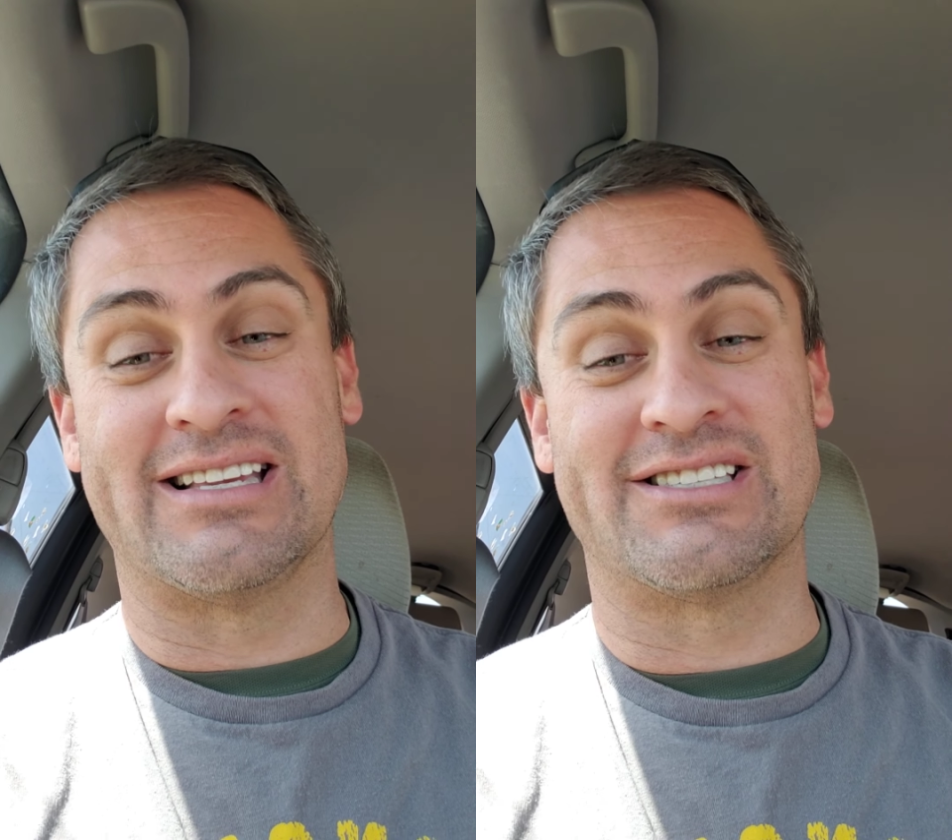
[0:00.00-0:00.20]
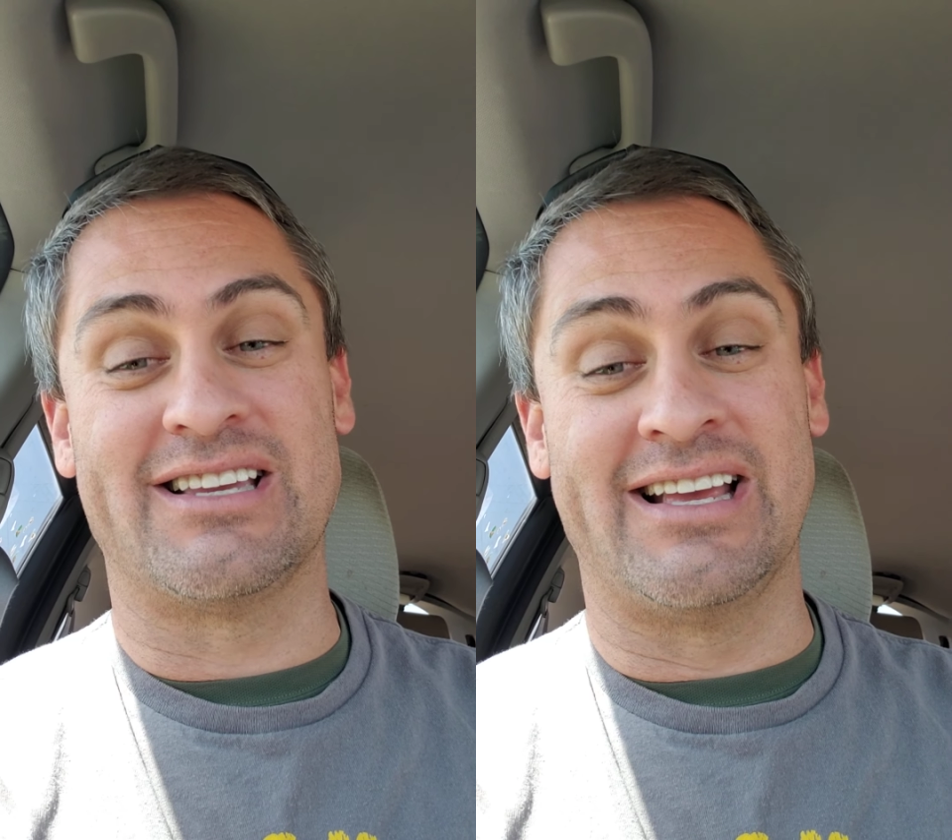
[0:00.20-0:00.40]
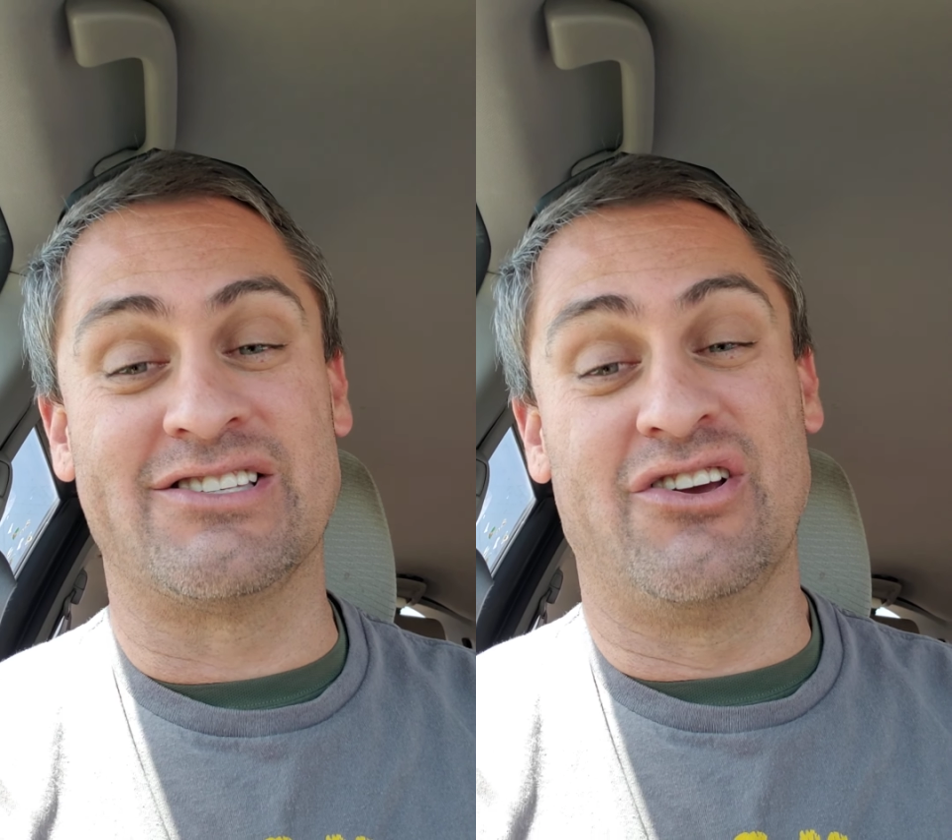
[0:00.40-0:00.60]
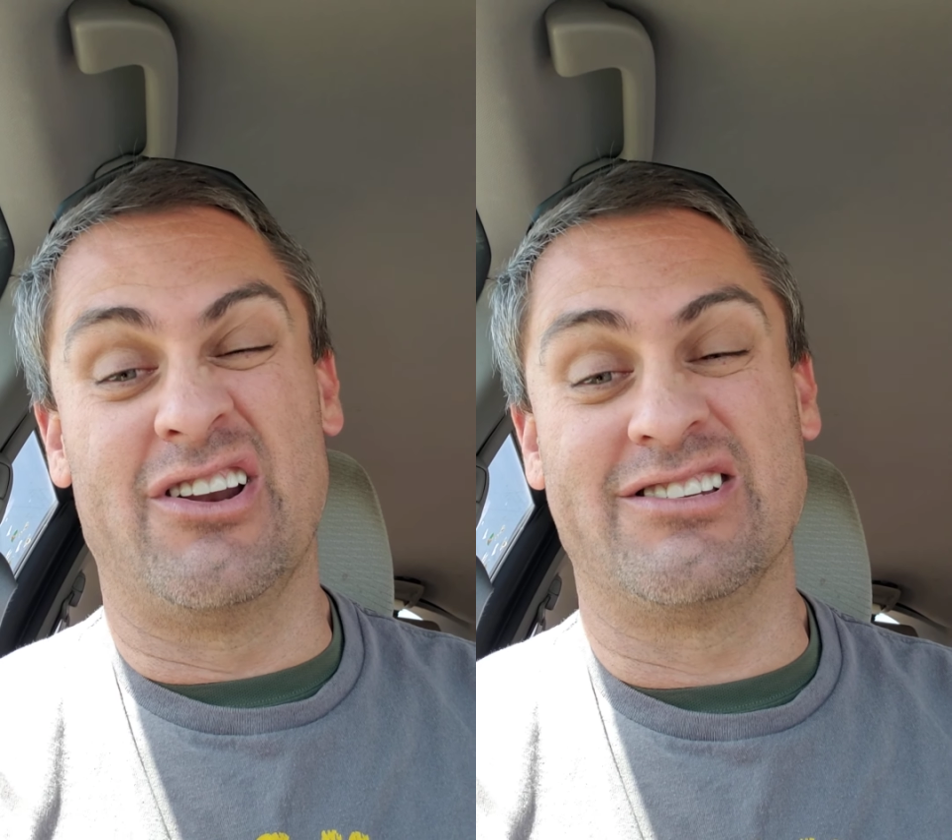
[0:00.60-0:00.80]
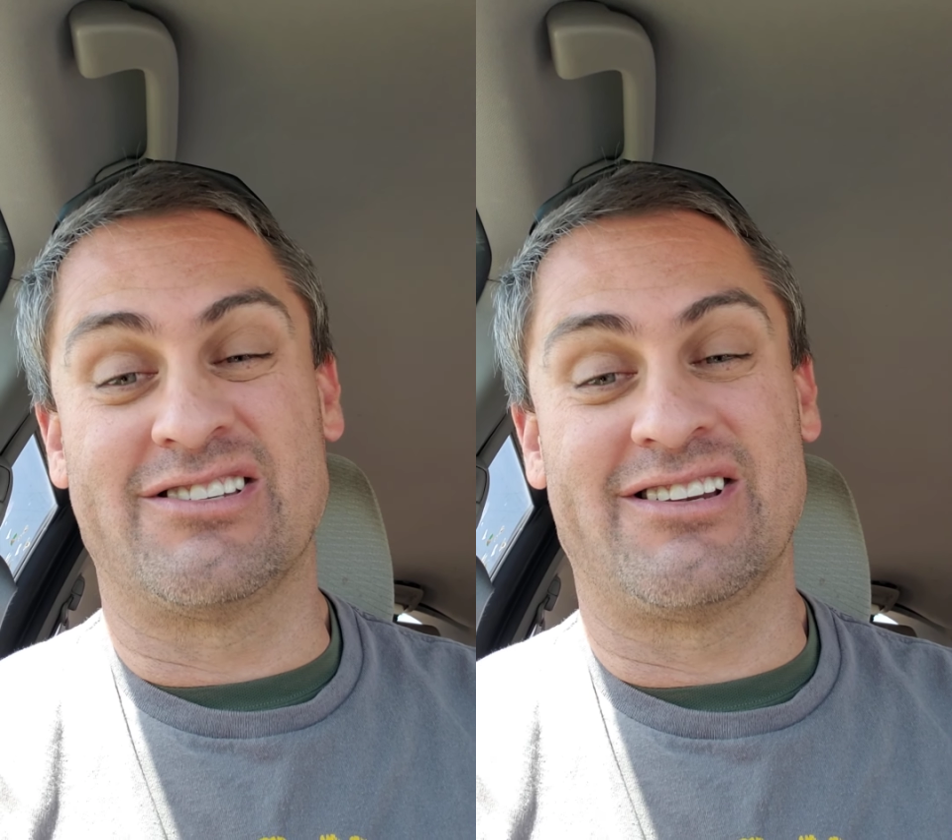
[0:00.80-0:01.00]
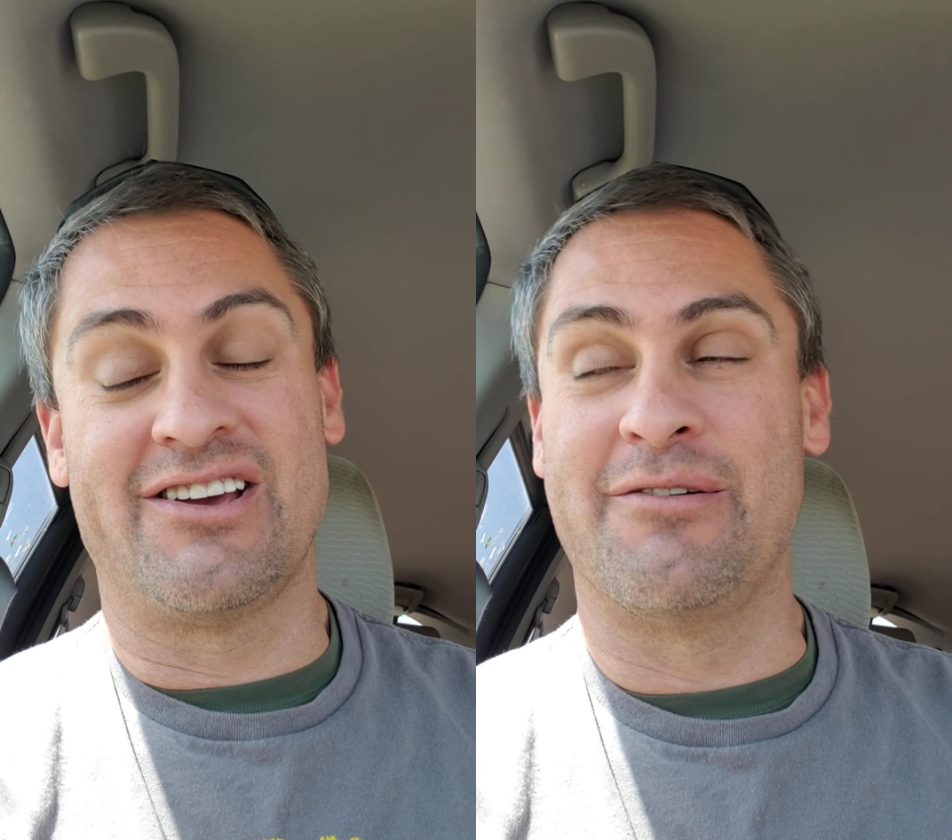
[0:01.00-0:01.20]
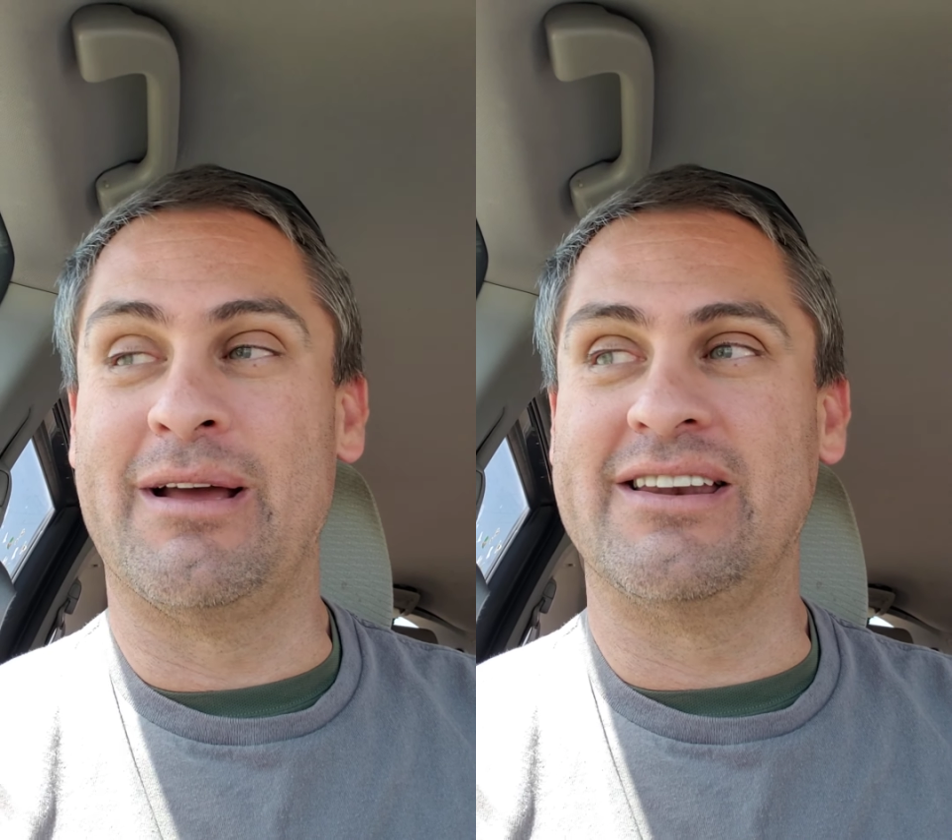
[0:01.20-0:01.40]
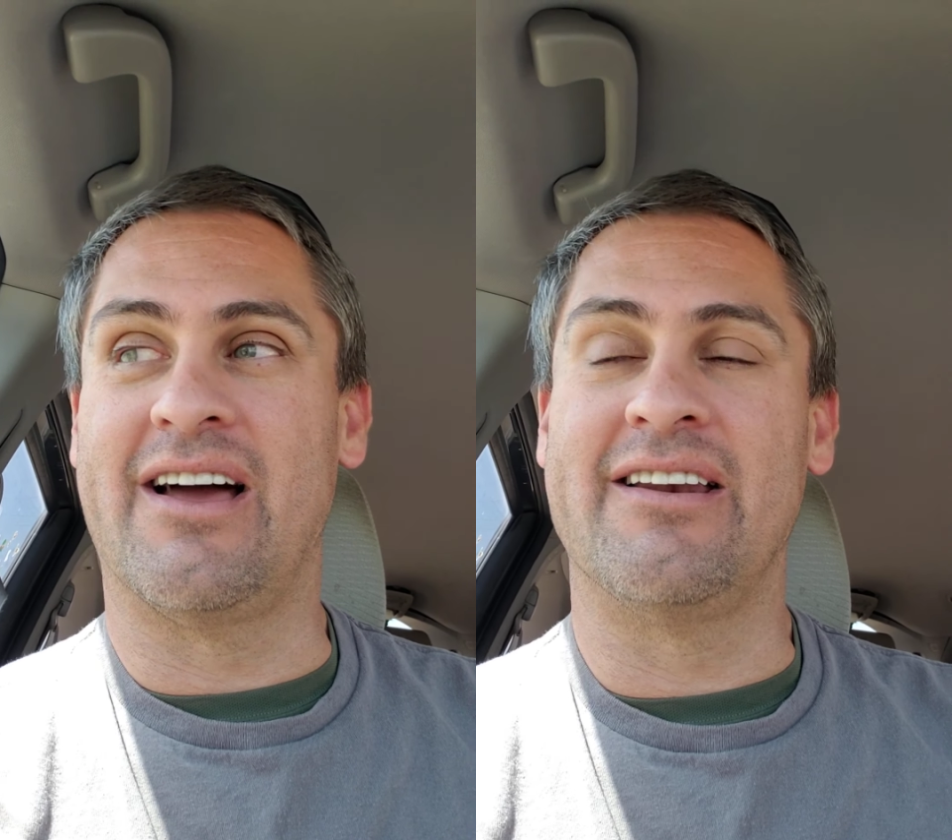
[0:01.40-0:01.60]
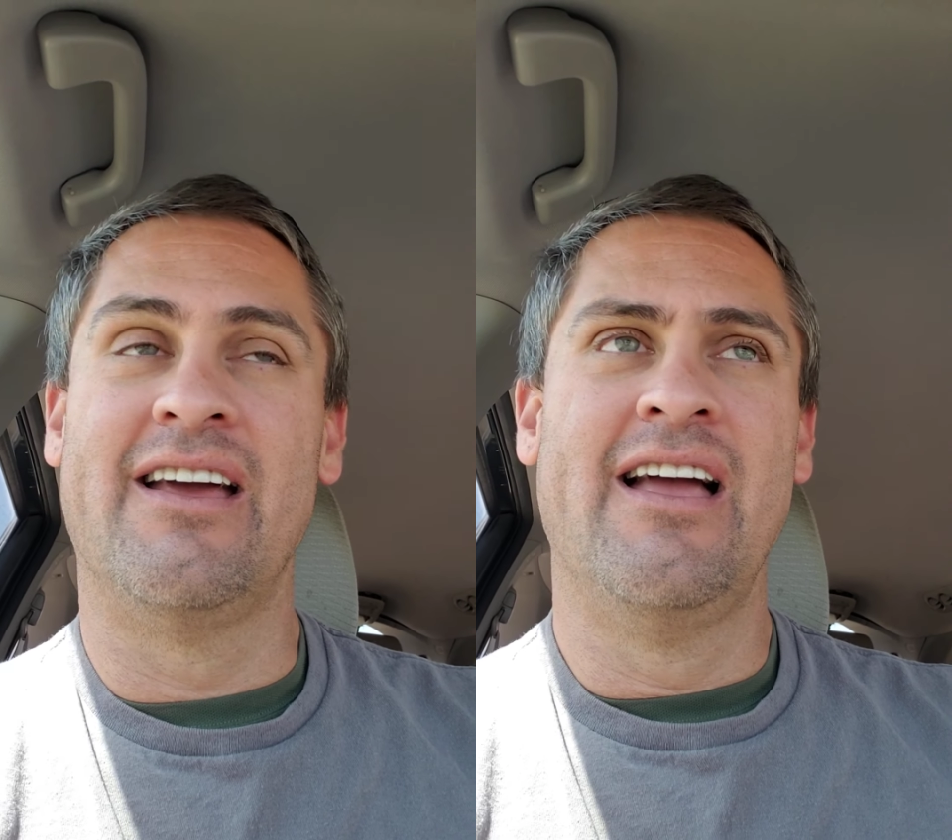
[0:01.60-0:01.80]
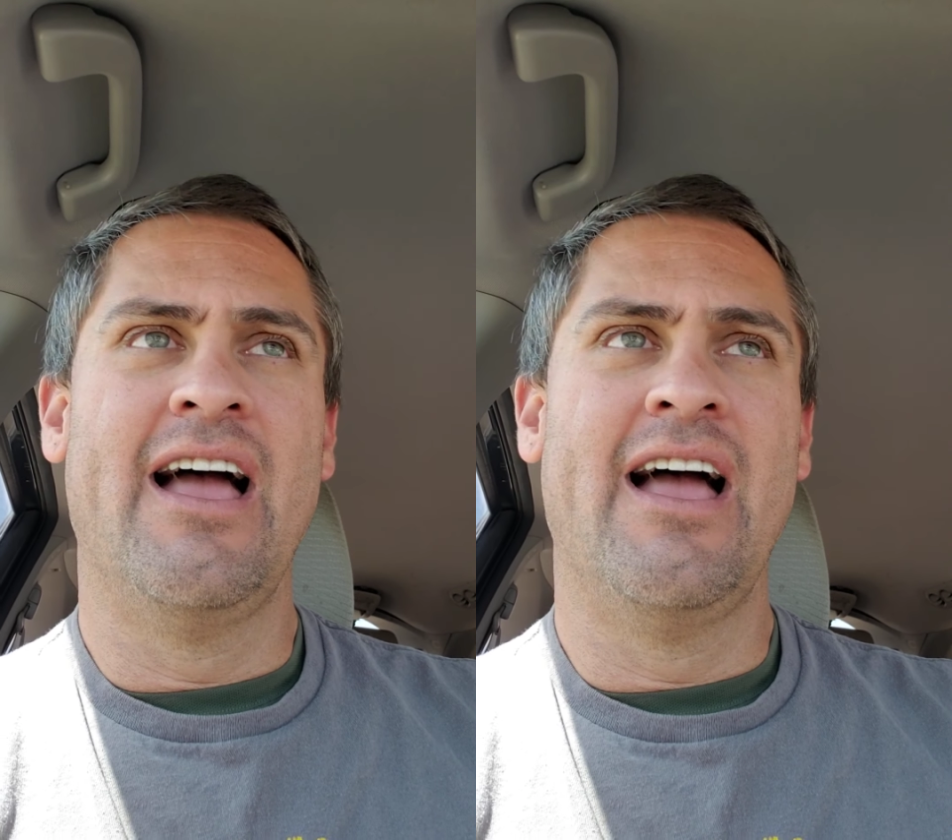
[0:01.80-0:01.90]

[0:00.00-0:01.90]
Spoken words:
as good as could have been done.